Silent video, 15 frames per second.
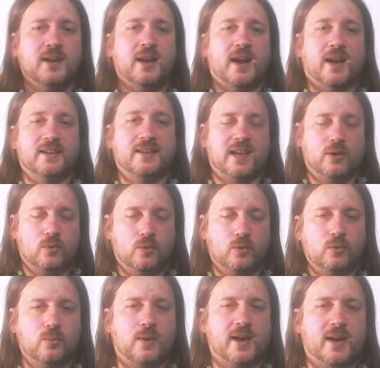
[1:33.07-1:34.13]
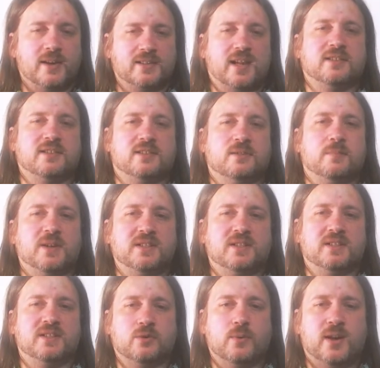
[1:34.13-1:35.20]
and it always has to be
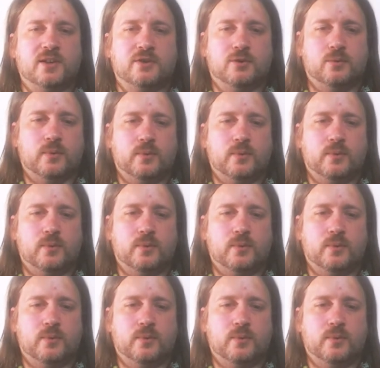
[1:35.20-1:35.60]
situational.